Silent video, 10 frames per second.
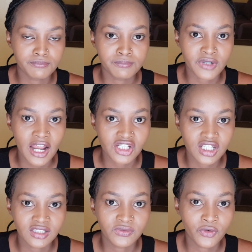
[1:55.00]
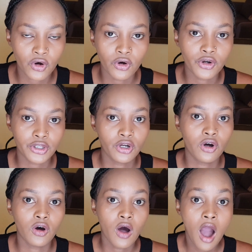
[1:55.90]
brushes for
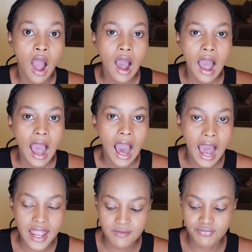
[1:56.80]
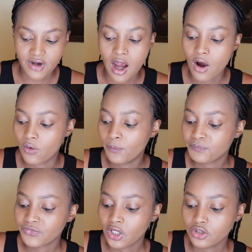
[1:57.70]
your eyebrow.
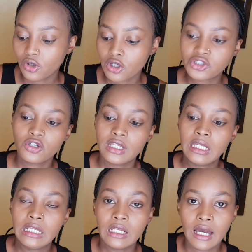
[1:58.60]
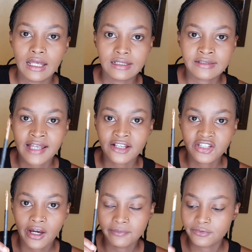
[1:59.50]
You also need such
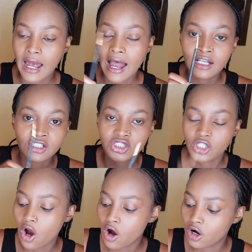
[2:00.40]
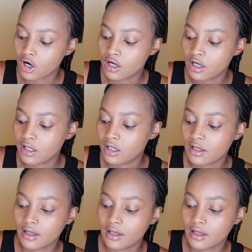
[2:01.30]
a brush or